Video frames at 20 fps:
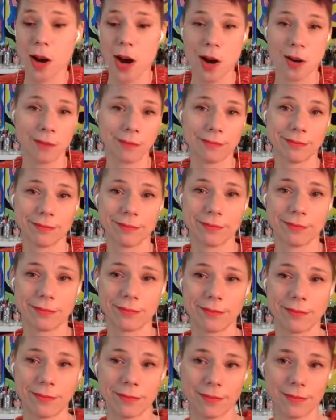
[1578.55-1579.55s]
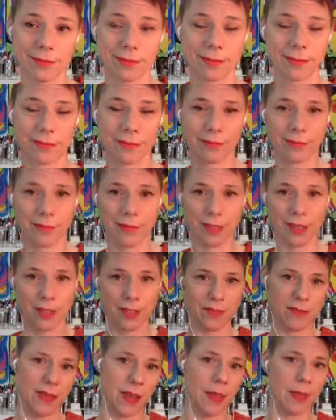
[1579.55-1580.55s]
bear.
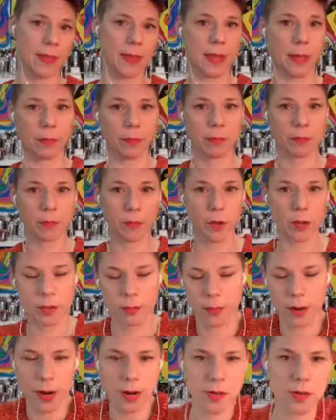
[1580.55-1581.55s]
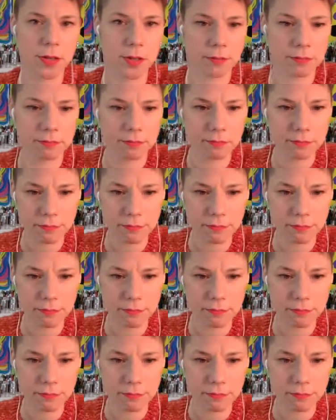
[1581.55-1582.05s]
It's a fun theme, prison bears.